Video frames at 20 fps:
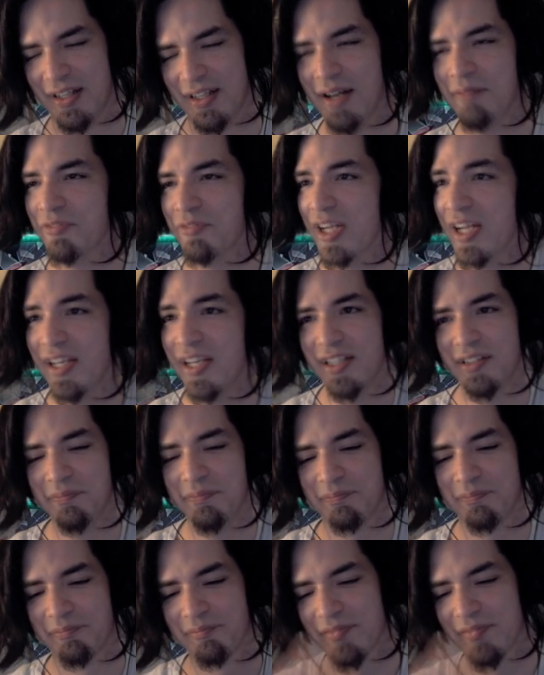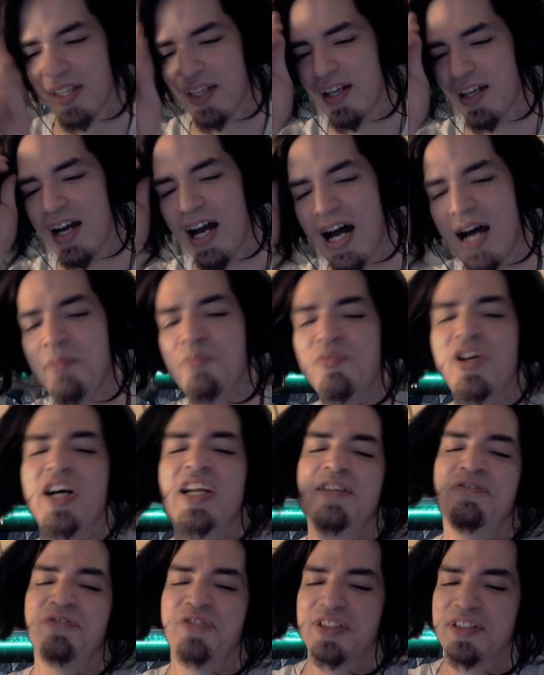I'm ready. I'm
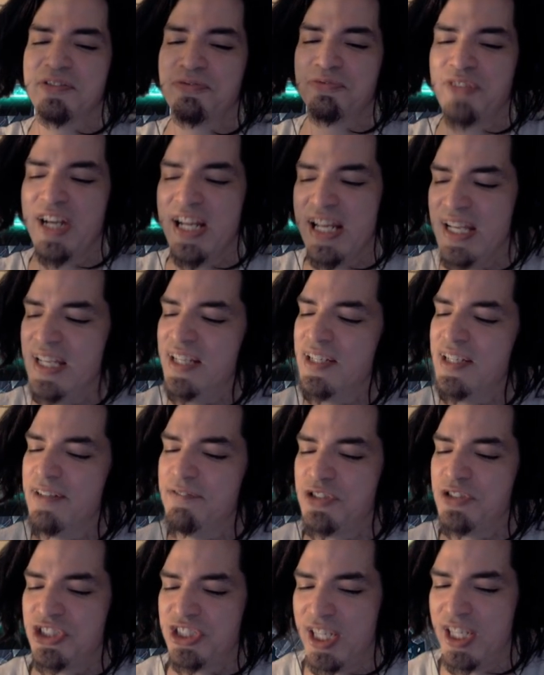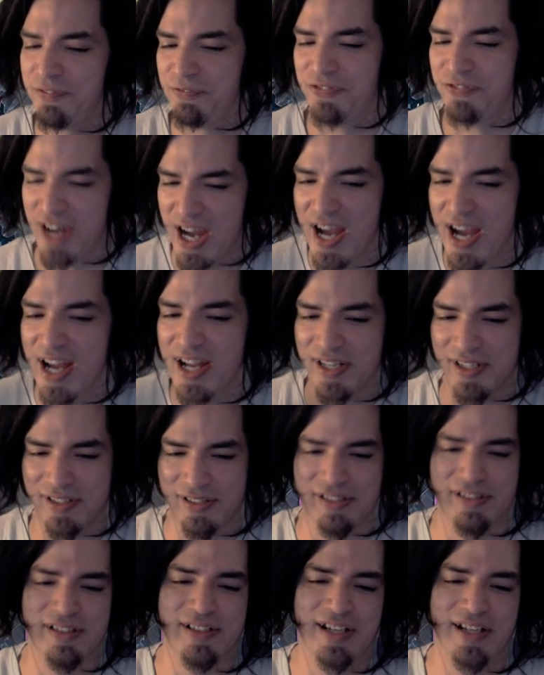ready for the rain of shit, fire, and